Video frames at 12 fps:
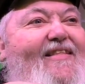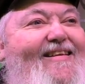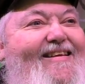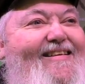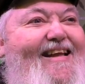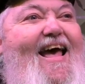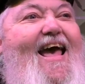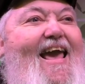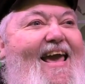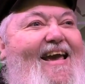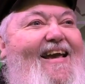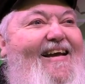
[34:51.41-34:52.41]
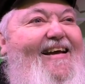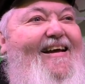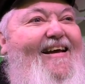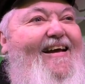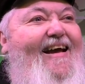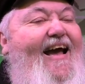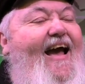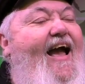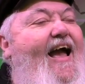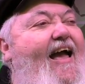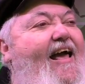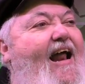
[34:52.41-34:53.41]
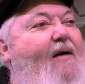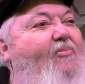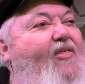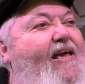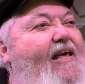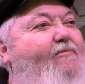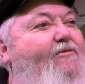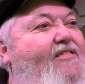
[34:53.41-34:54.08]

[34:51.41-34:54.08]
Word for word: today. And I'm thinking it was